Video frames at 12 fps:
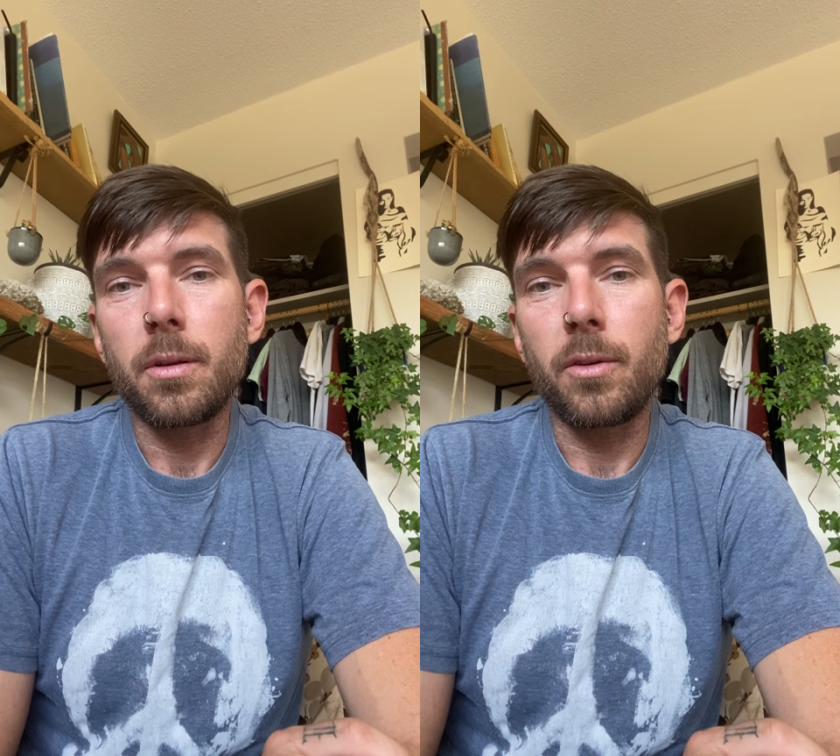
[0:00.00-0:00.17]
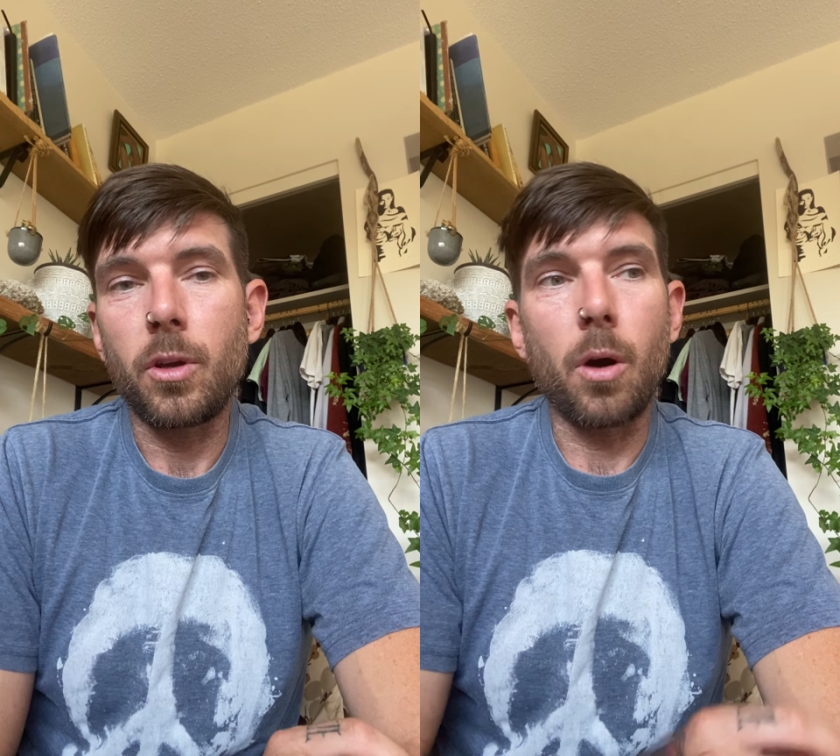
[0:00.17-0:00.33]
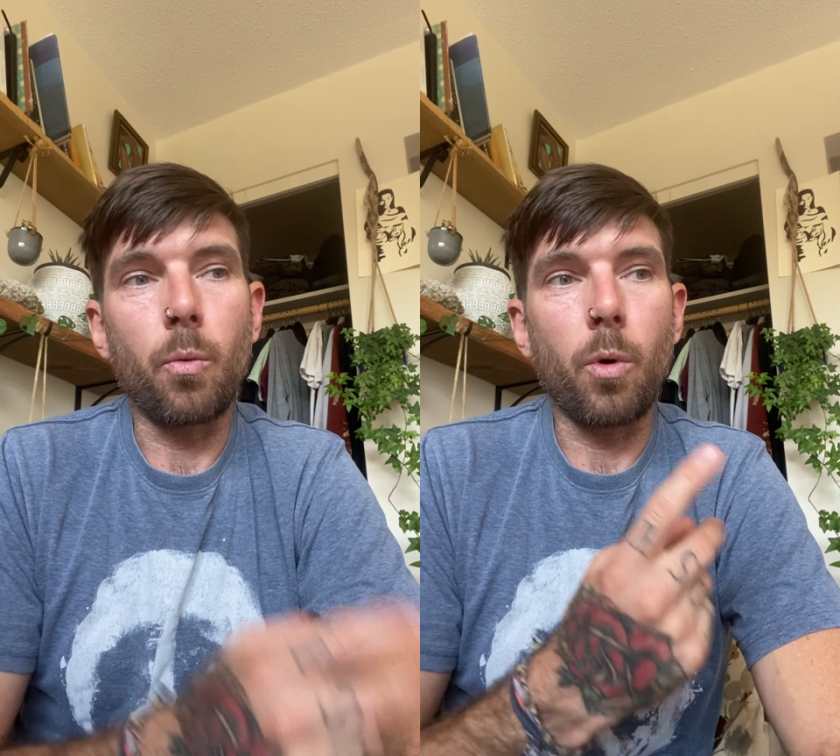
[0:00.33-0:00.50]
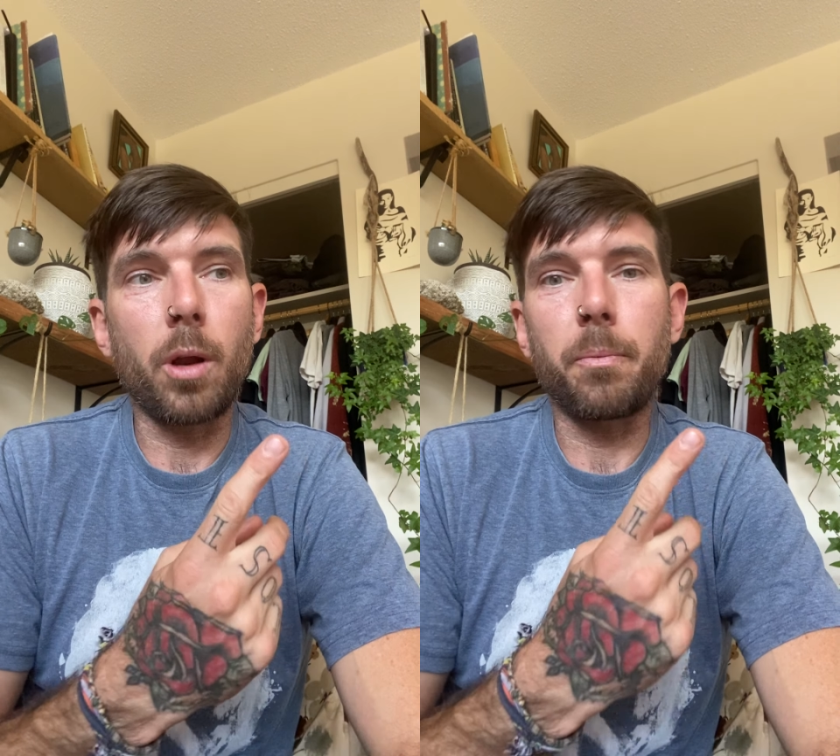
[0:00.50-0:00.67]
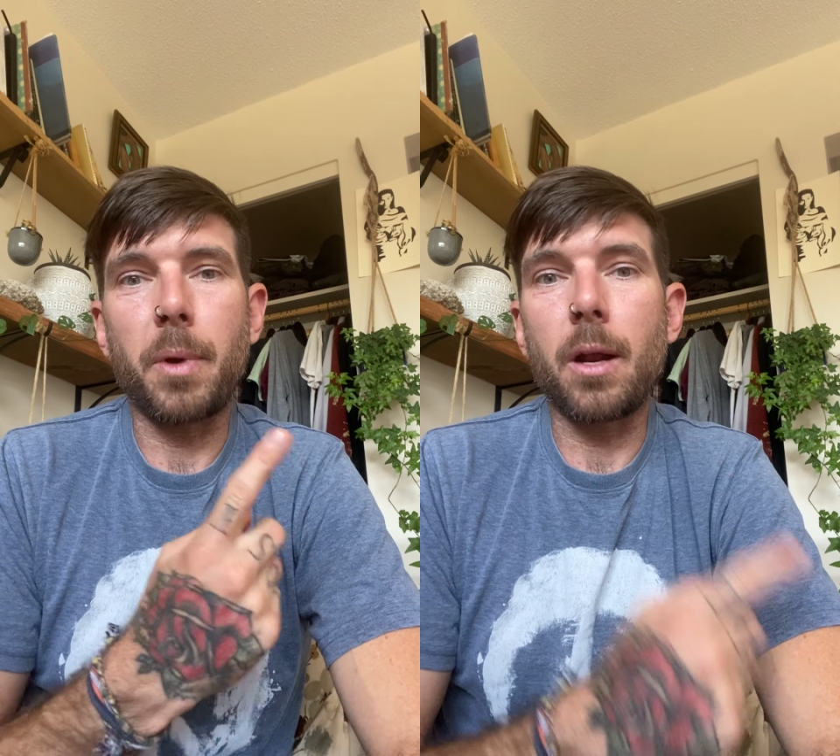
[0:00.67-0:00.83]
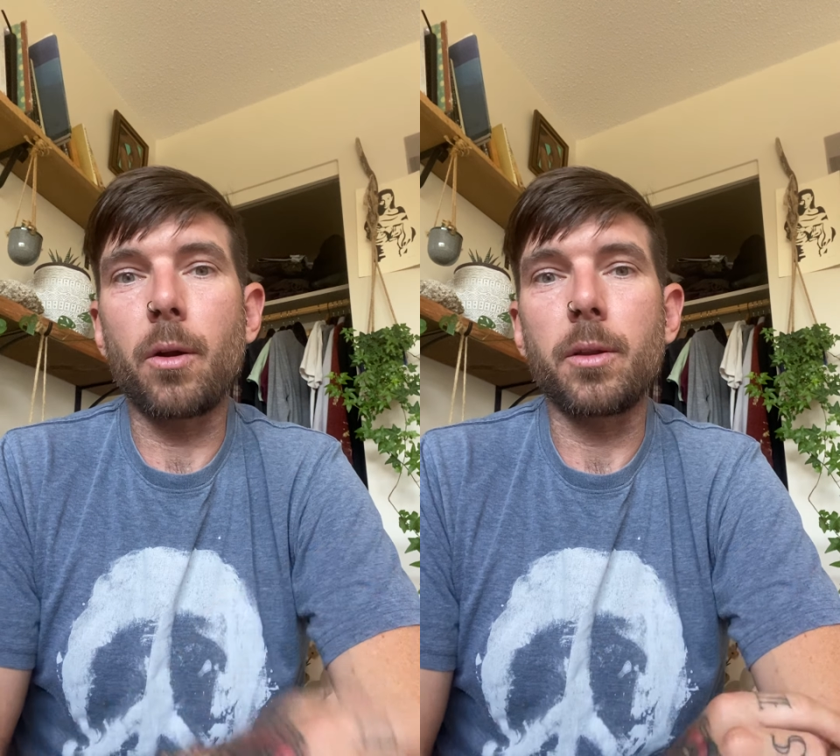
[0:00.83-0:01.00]
You got one
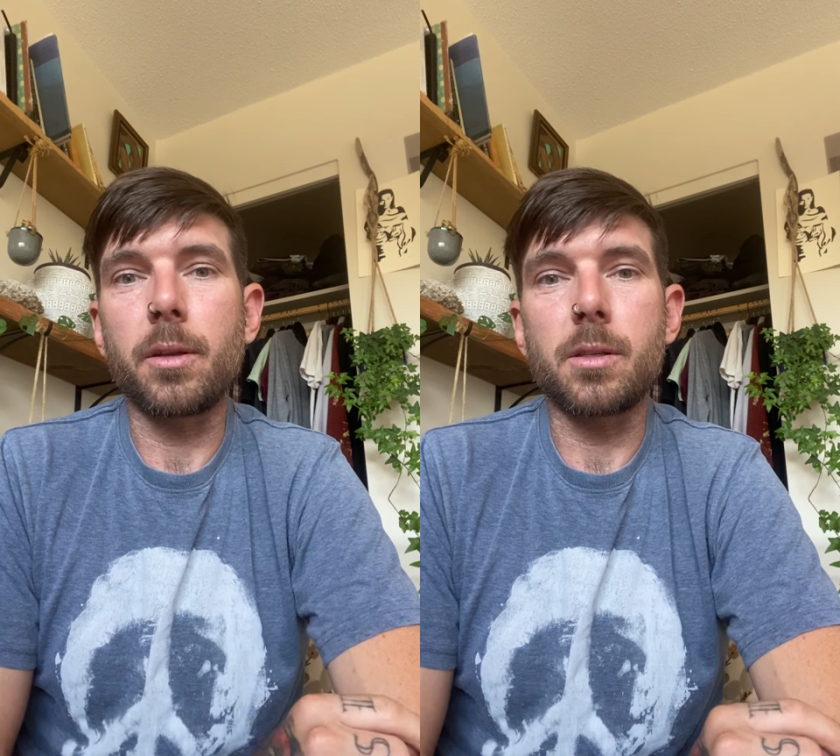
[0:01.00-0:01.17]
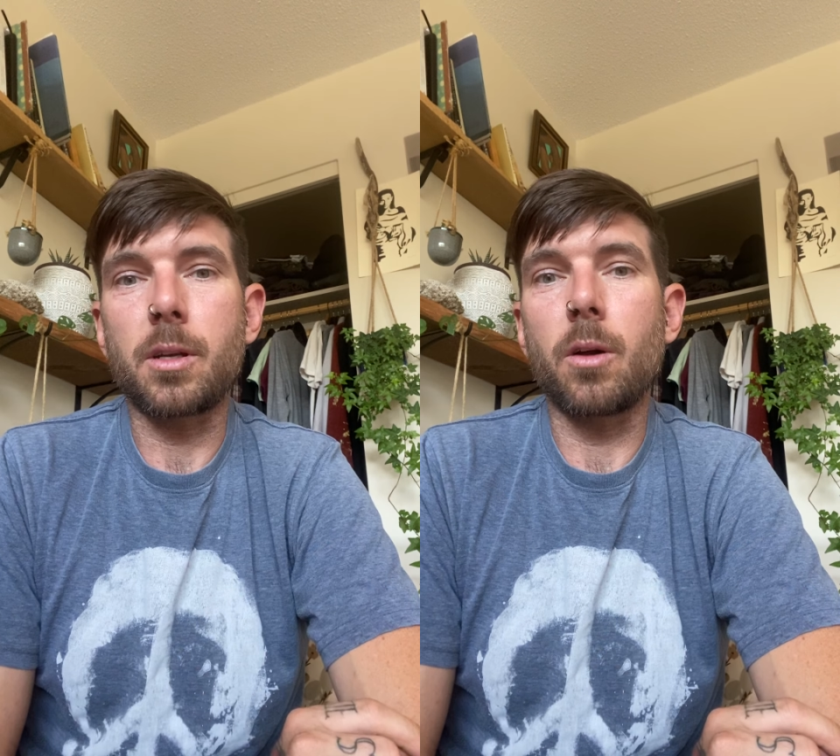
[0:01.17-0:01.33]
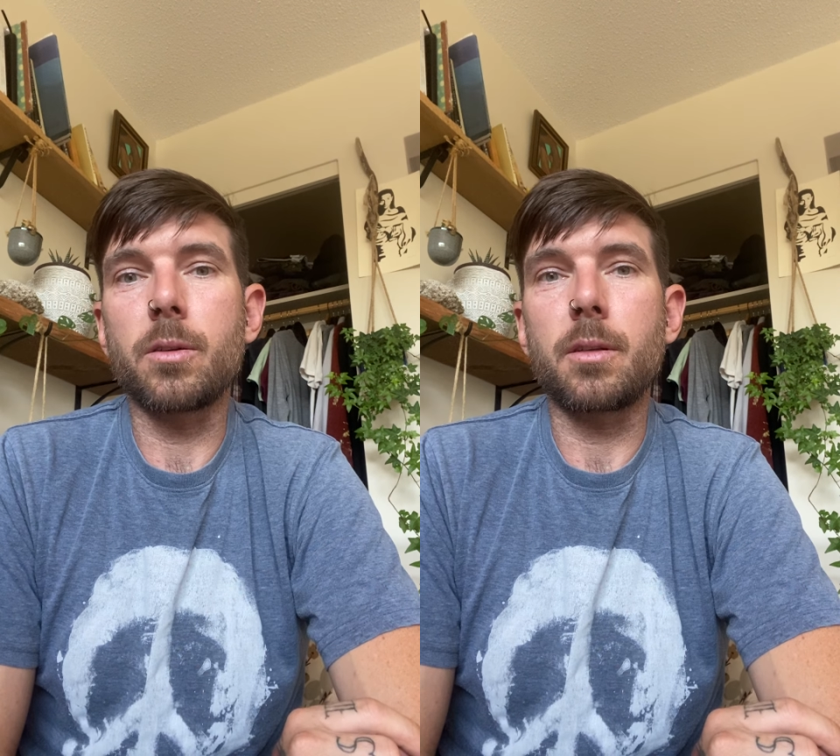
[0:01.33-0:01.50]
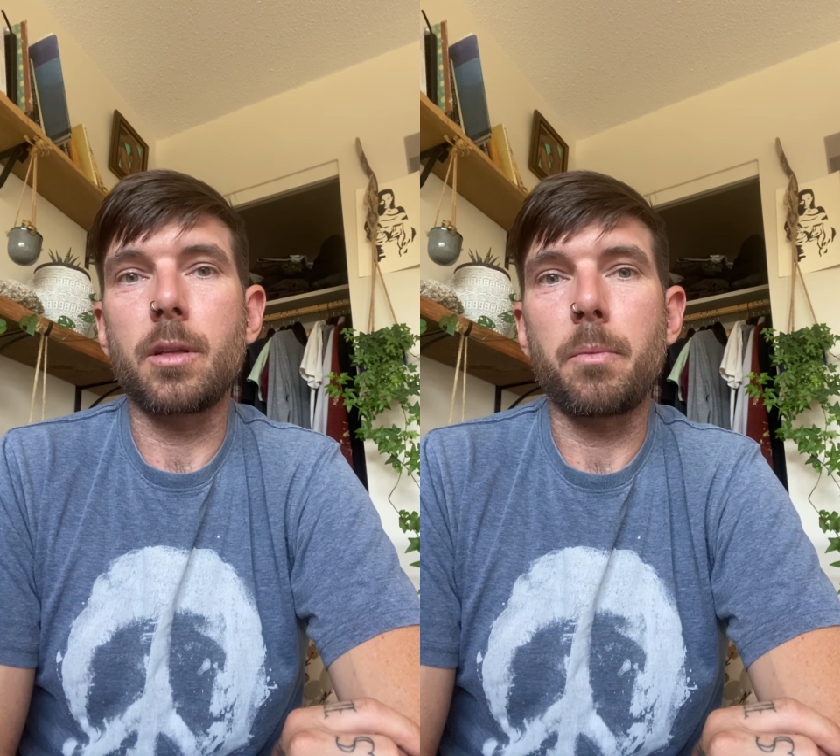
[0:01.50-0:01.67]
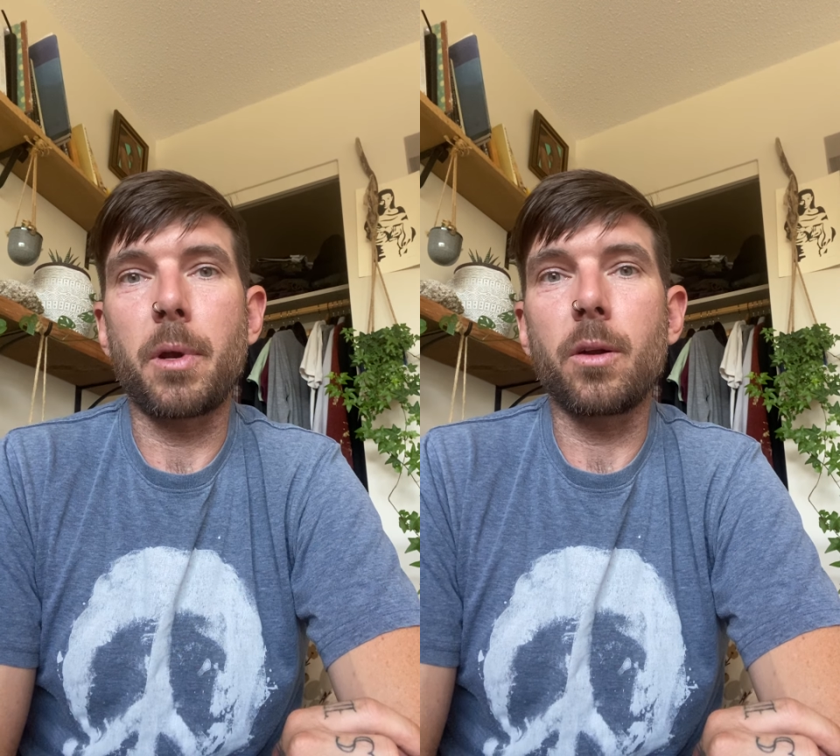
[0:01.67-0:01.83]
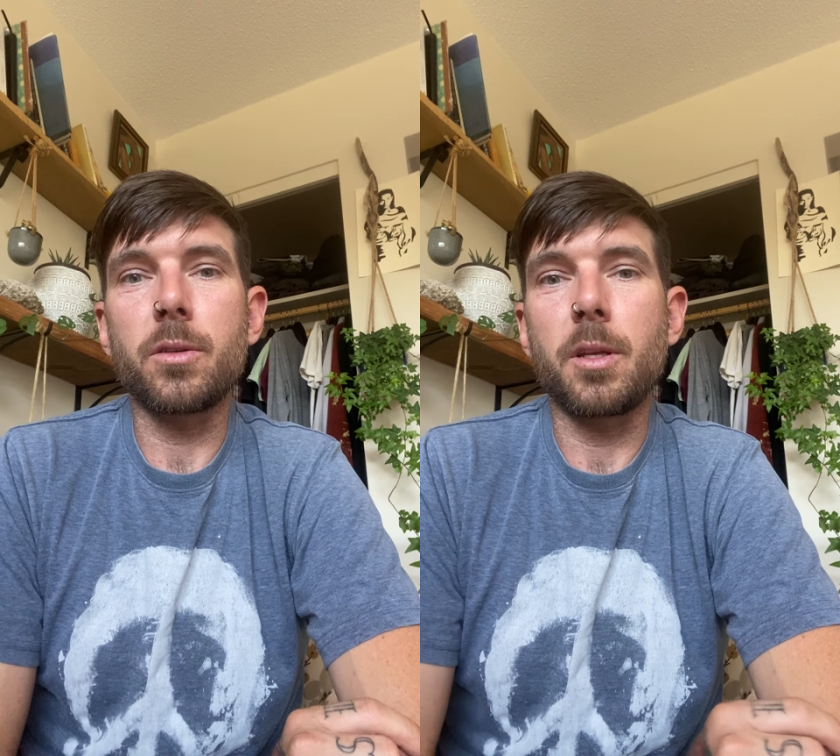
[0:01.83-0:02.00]
parent that's constantly
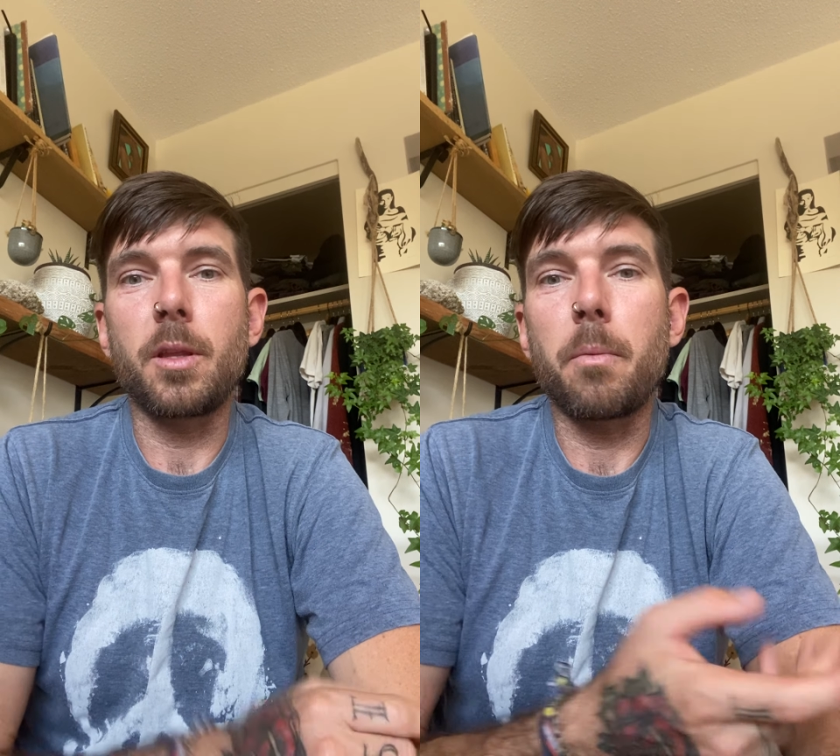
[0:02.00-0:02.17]
parenting.